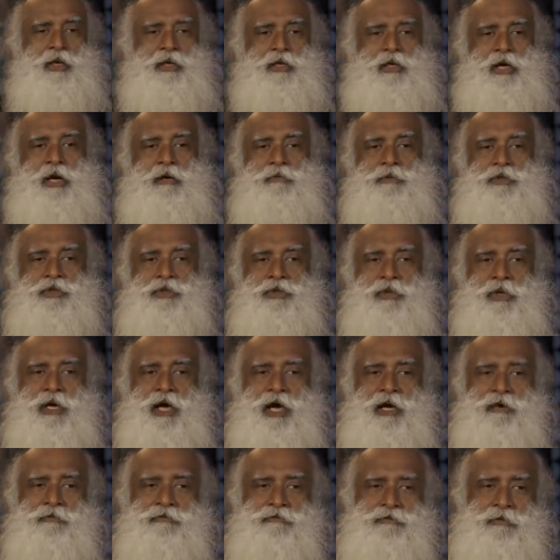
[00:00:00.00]
when it comes to
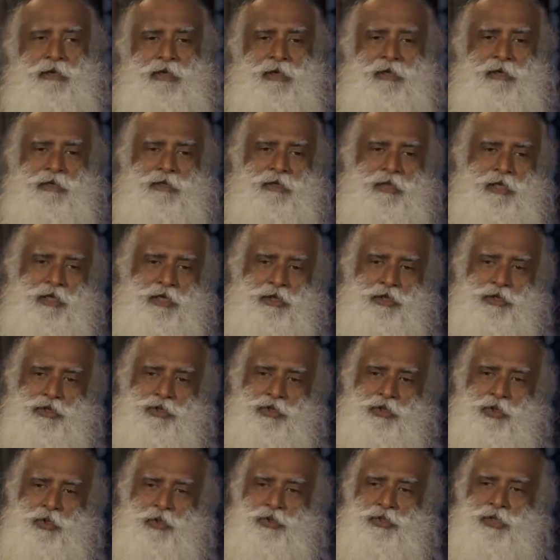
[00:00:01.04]
life, there
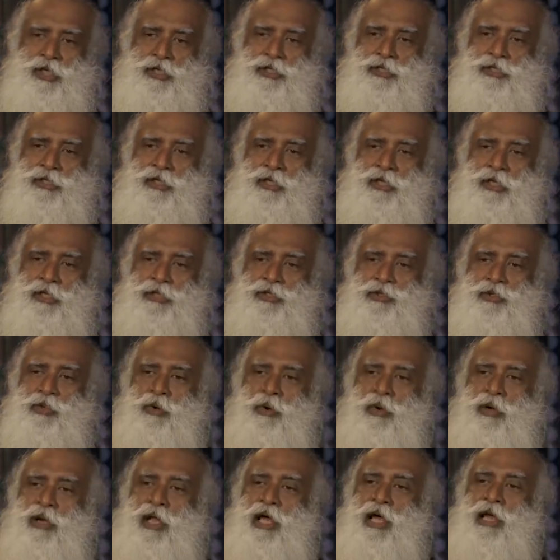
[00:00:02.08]
is no such thing as
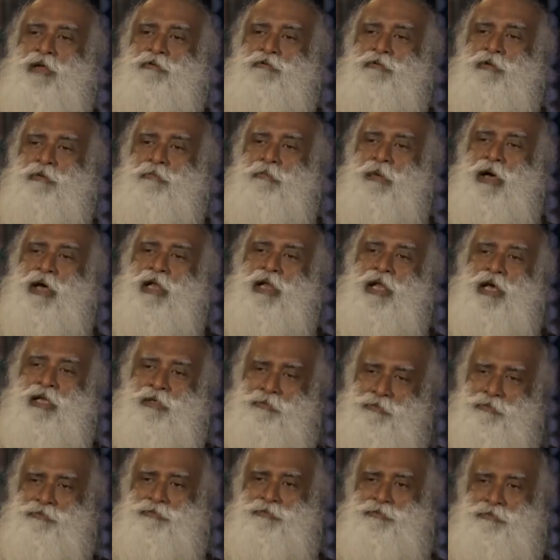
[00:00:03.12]
your life and my
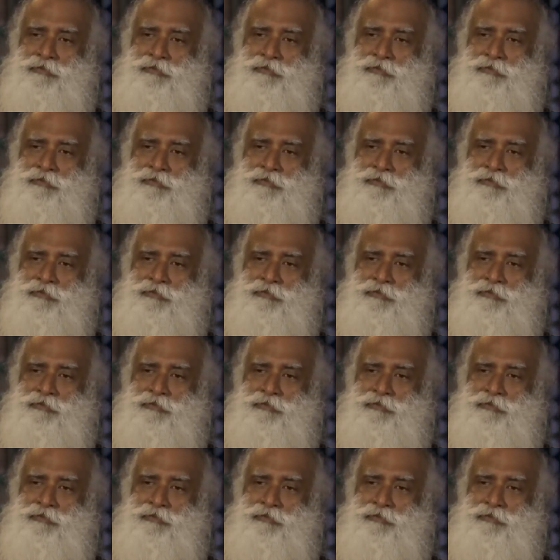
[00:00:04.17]
life.